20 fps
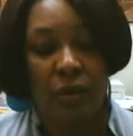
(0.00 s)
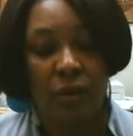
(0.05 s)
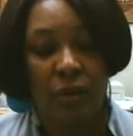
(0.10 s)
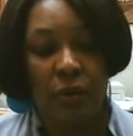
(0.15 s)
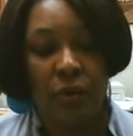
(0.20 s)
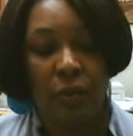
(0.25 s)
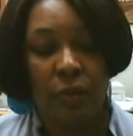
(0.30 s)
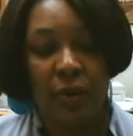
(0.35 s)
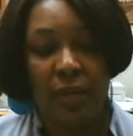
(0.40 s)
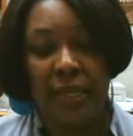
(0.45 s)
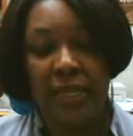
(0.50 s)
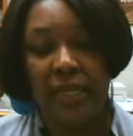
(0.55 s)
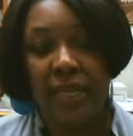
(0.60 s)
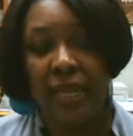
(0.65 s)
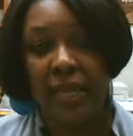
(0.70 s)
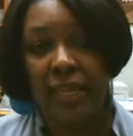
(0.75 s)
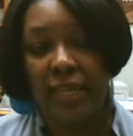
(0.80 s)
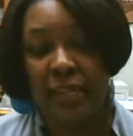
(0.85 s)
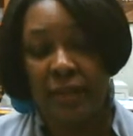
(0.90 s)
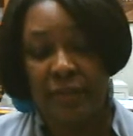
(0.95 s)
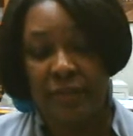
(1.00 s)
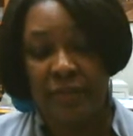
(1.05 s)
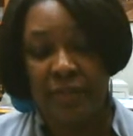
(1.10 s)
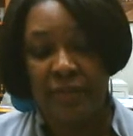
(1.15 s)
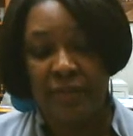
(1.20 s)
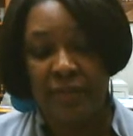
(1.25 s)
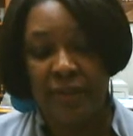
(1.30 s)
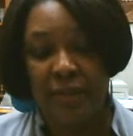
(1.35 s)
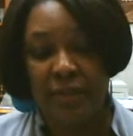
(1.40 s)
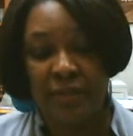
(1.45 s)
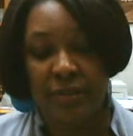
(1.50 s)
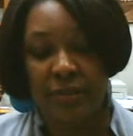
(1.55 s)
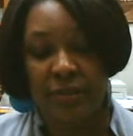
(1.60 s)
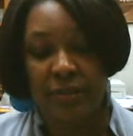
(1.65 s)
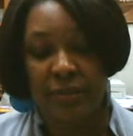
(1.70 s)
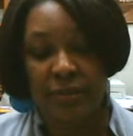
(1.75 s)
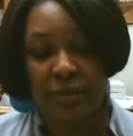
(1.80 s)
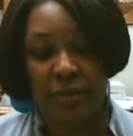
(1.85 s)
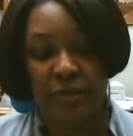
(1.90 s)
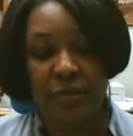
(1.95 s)
who wait like empty
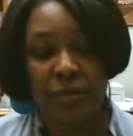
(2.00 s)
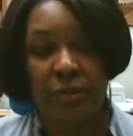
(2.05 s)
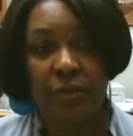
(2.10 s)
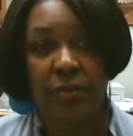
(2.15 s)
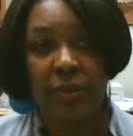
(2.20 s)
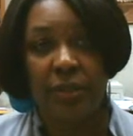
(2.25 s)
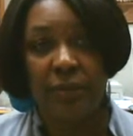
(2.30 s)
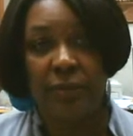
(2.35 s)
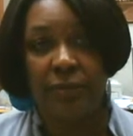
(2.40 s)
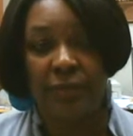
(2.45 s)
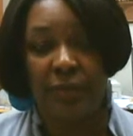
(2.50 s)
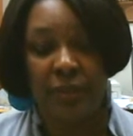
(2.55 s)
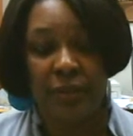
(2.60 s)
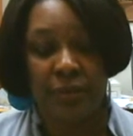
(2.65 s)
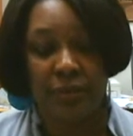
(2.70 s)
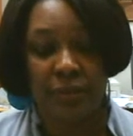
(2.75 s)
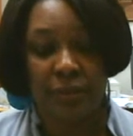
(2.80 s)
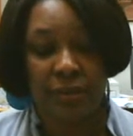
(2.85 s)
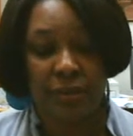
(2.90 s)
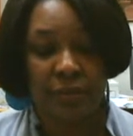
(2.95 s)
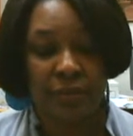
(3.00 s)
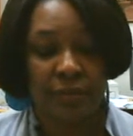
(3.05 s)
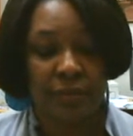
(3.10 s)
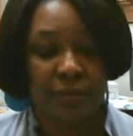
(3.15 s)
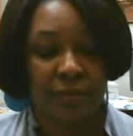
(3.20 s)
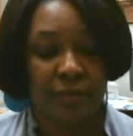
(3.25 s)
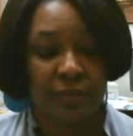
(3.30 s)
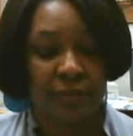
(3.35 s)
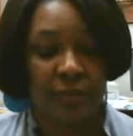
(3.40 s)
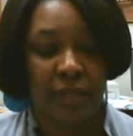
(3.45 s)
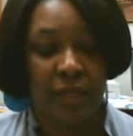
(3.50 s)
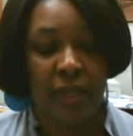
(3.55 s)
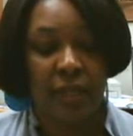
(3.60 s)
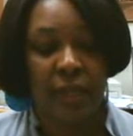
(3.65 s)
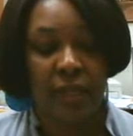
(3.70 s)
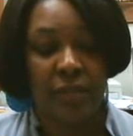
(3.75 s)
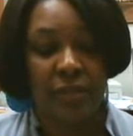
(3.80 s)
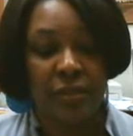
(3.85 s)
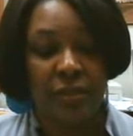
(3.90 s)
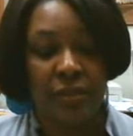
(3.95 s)
vessels to be filled.
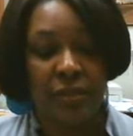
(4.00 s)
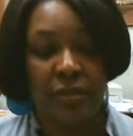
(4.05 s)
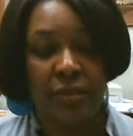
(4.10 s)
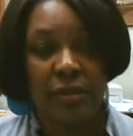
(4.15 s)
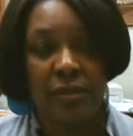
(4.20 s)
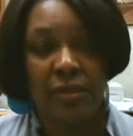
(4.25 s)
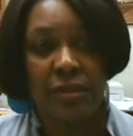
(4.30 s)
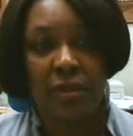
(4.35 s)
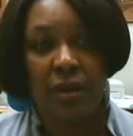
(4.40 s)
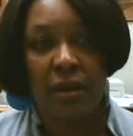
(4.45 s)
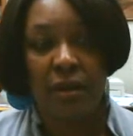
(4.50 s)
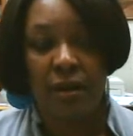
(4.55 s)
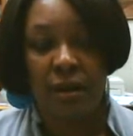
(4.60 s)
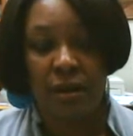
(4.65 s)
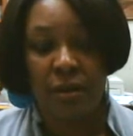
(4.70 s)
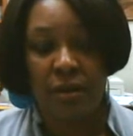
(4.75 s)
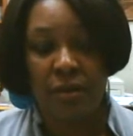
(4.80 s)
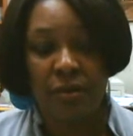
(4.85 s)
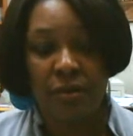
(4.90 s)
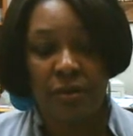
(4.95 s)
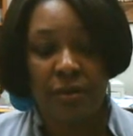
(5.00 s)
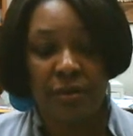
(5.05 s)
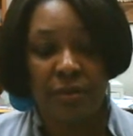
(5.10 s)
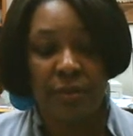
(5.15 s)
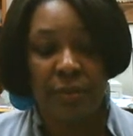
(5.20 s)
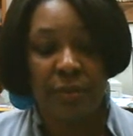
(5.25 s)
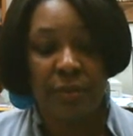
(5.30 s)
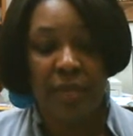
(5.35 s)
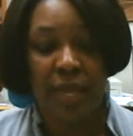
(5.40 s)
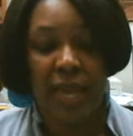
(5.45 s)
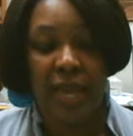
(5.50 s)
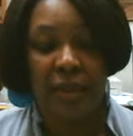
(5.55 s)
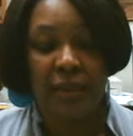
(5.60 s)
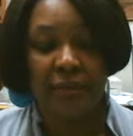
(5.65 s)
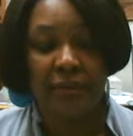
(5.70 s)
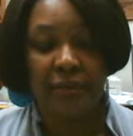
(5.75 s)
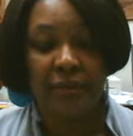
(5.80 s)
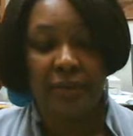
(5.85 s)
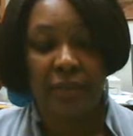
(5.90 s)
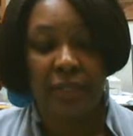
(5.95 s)
Students are urged to be
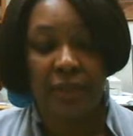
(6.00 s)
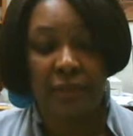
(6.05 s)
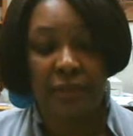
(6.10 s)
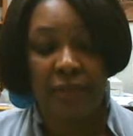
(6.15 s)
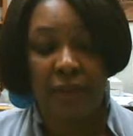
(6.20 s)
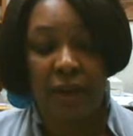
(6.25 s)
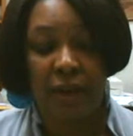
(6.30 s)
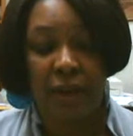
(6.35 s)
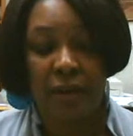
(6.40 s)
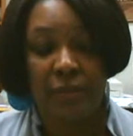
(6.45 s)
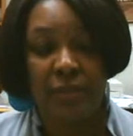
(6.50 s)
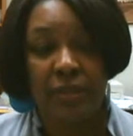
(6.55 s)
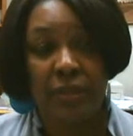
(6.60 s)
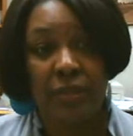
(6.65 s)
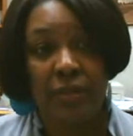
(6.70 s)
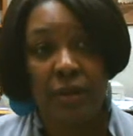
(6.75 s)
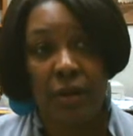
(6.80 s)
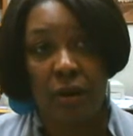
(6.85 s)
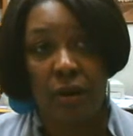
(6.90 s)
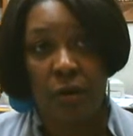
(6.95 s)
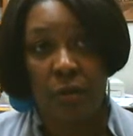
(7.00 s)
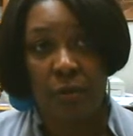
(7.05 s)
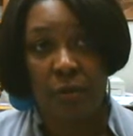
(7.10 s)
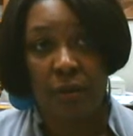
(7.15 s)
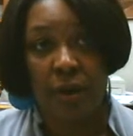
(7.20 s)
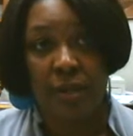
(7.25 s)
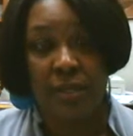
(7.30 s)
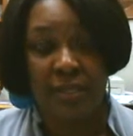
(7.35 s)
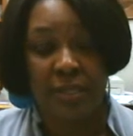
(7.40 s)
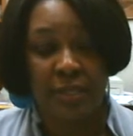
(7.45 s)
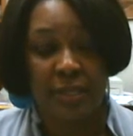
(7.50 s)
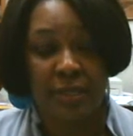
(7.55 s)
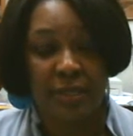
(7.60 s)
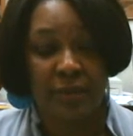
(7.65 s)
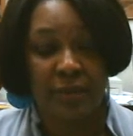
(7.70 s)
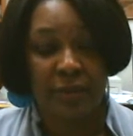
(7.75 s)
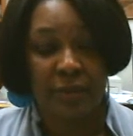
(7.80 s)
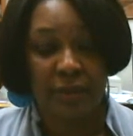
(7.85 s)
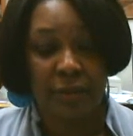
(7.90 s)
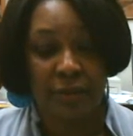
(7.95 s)
actively involved in their own process
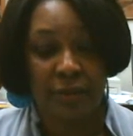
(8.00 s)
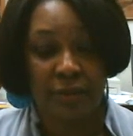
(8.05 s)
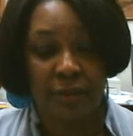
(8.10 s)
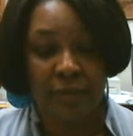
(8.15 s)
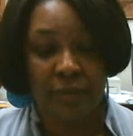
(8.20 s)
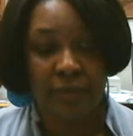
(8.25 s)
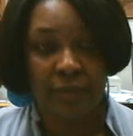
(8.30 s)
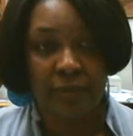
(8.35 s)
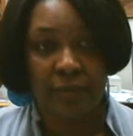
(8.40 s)
of learning.